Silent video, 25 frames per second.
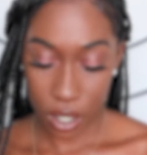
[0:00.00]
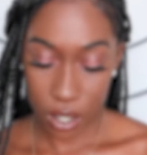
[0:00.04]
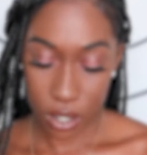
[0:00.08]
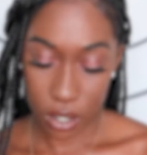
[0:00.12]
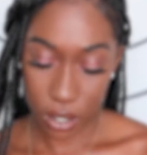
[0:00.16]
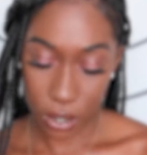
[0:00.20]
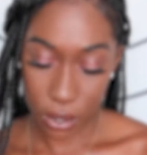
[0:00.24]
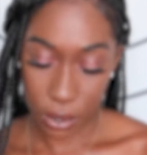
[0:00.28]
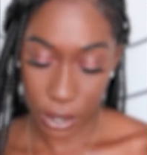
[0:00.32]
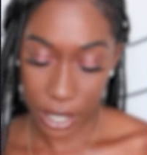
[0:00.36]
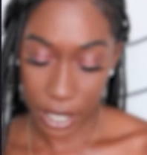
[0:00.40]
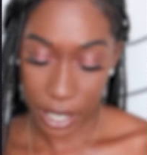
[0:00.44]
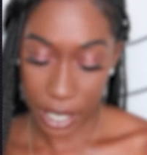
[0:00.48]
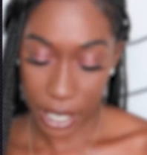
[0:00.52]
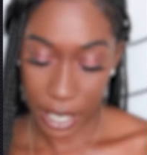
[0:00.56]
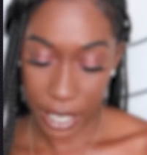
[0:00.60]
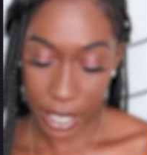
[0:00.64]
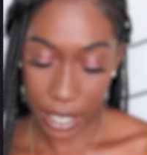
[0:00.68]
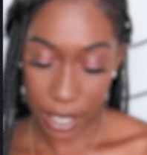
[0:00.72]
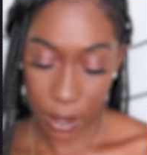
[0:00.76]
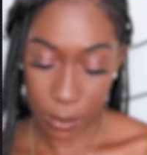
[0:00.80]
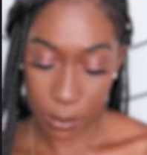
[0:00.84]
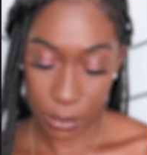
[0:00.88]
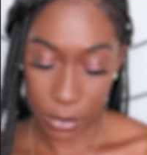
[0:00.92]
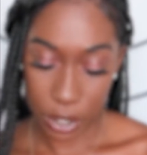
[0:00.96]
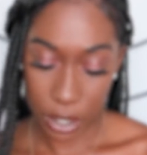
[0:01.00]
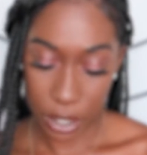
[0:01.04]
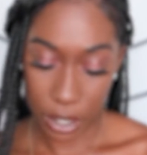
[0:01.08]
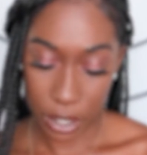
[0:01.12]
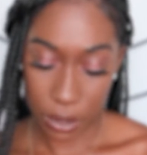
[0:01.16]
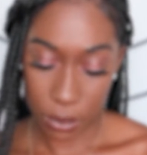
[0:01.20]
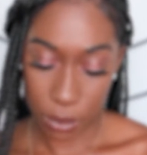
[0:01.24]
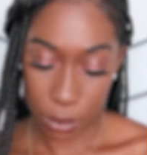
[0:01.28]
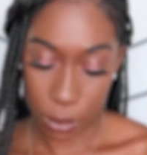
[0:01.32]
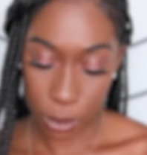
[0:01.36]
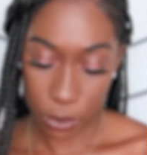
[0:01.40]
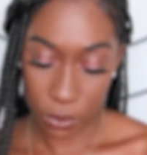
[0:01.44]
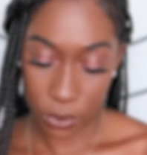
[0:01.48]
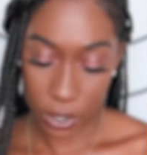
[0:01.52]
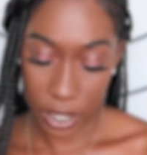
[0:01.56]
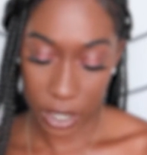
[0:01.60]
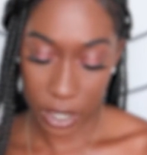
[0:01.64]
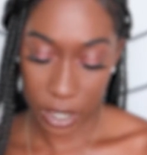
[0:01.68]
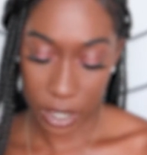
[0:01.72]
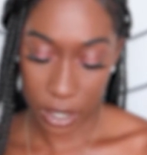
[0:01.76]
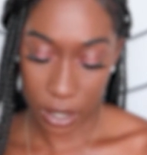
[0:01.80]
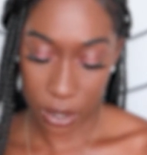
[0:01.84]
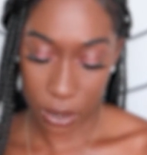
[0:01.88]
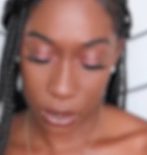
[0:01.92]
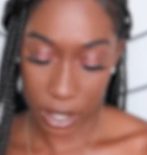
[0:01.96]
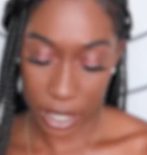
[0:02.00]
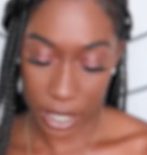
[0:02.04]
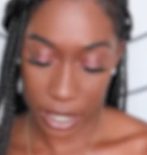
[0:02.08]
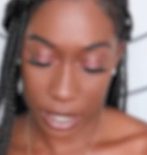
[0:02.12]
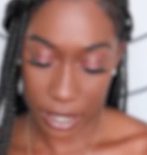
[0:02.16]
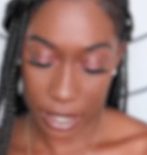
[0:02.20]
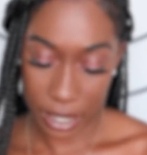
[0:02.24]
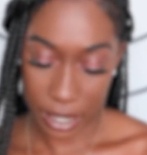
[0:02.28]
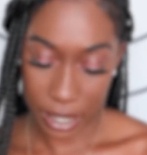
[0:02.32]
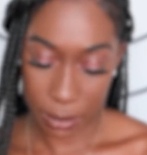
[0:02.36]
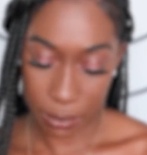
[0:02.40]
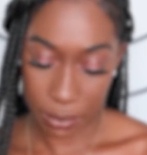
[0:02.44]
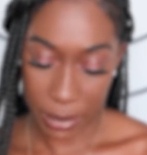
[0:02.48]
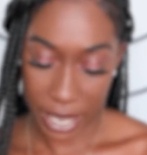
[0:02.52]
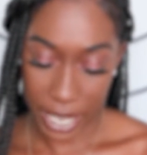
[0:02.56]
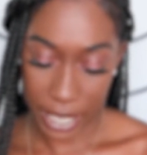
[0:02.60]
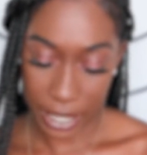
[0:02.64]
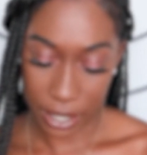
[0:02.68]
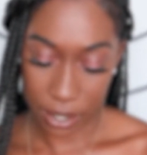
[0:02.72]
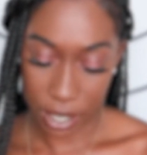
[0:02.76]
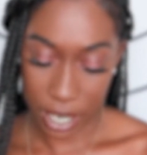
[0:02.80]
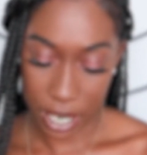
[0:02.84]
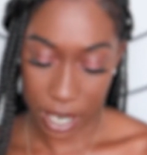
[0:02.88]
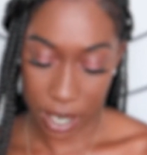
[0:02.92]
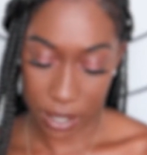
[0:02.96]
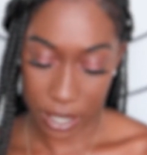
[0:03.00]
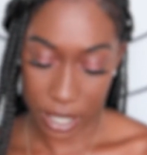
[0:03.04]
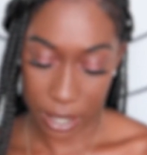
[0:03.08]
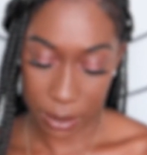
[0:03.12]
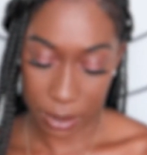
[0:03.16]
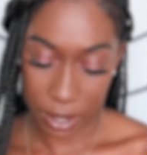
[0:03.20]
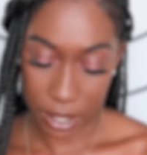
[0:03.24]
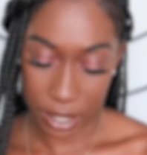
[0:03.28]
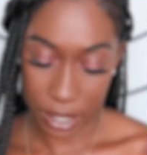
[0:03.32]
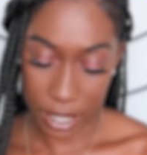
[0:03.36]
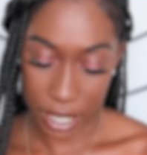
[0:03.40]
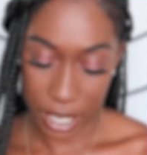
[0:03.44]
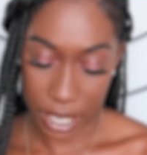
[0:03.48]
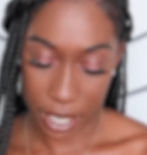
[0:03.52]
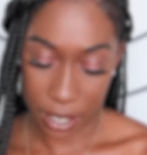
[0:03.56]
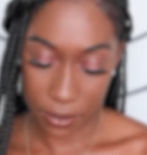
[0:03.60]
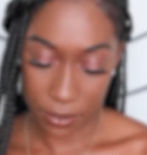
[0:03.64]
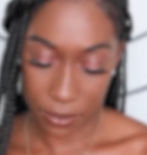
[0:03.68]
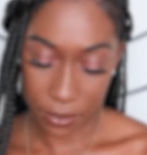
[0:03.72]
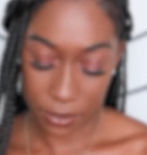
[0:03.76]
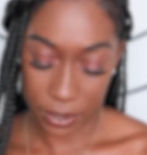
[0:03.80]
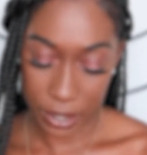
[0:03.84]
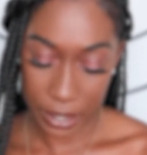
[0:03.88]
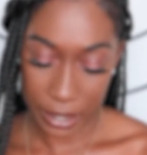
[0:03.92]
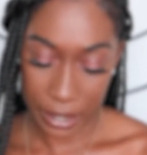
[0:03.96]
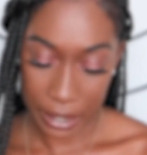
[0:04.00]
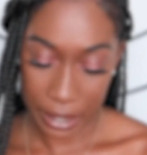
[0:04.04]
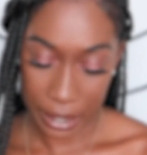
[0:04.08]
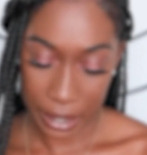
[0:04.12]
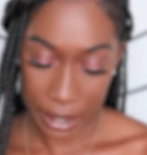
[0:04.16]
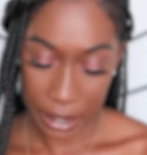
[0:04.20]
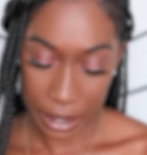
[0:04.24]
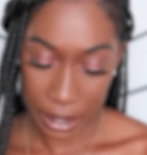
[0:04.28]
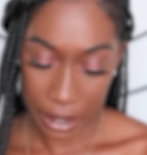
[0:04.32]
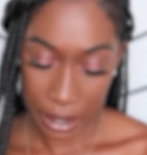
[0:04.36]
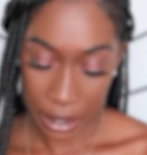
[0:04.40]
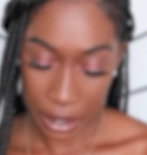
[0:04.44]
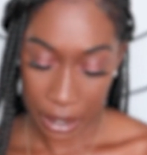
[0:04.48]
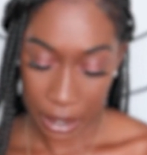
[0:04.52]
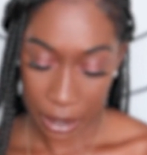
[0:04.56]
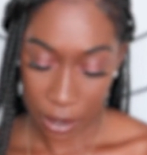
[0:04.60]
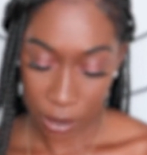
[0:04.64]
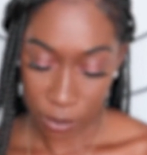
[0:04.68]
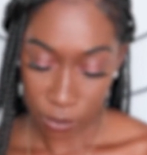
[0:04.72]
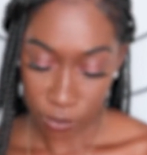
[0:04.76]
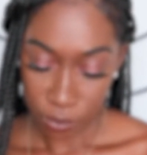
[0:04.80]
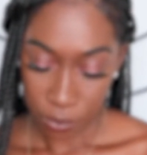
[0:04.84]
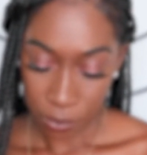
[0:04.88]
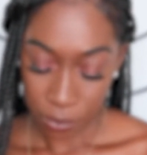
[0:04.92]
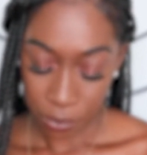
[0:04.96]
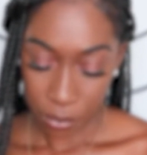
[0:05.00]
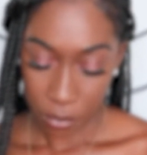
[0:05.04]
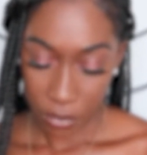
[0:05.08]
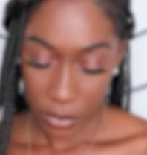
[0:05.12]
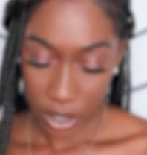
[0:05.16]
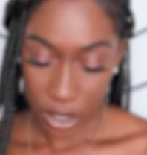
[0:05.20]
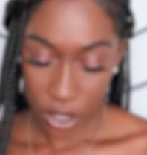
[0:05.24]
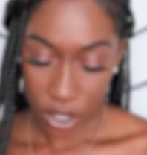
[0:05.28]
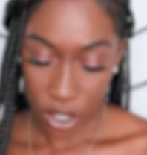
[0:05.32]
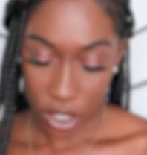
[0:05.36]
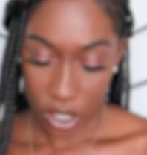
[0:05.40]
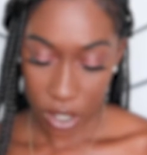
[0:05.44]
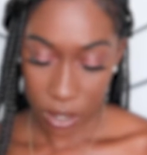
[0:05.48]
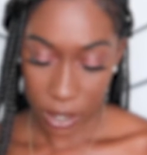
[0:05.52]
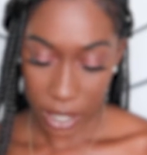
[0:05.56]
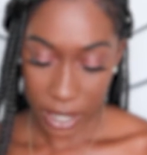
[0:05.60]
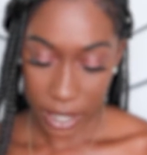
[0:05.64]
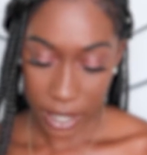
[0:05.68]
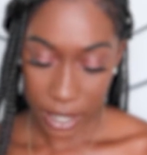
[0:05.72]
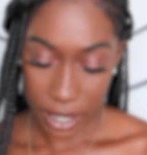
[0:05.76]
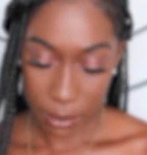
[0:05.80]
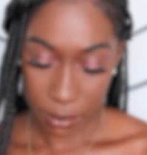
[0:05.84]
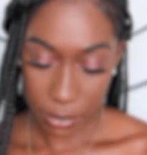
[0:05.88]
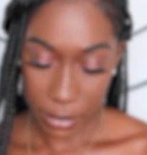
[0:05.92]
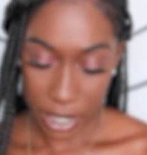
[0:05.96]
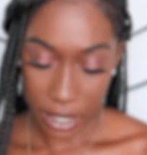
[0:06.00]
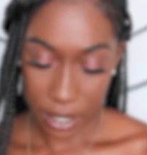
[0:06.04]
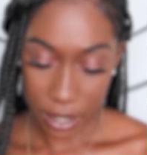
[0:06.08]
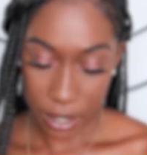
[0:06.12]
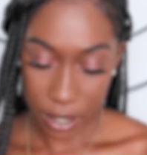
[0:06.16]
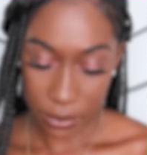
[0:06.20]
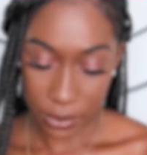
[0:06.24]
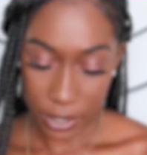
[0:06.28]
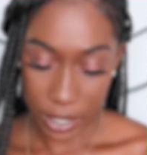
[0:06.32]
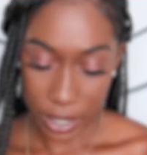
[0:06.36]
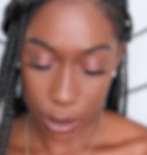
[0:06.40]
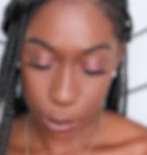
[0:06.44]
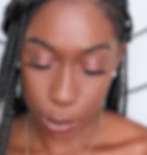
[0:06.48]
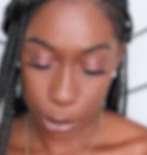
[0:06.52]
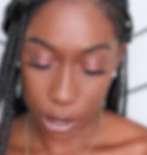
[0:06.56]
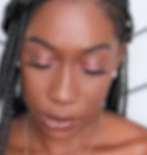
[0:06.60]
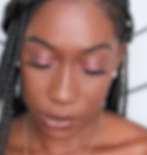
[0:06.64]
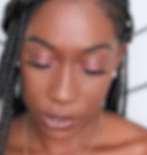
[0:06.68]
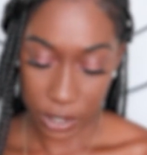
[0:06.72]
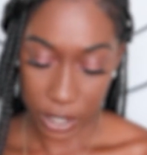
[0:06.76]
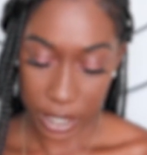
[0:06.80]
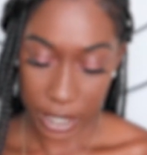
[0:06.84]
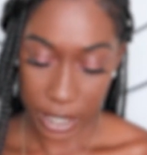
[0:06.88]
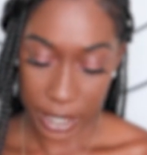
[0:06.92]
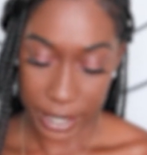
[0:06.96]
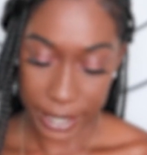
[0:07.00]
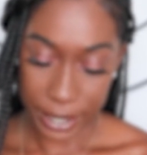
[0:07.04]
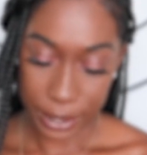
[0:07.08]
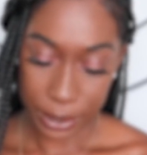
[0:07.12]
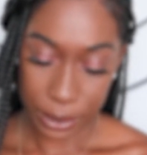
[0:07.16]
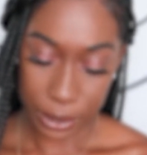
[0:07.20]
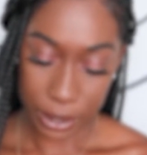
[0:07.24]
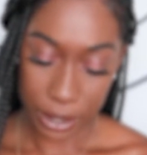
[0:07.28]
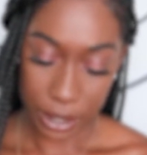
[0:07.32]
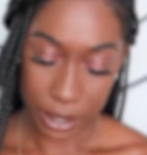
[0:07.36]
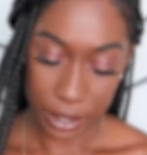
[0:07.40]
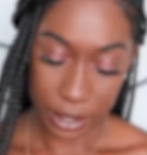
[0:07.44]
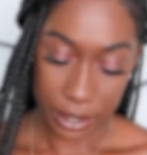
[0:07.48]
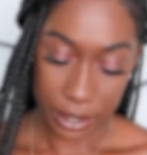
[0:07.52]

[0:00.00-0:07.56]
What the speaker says: So here I am just removing the little excess background that was left, just so I can get myself as a perfect cutout.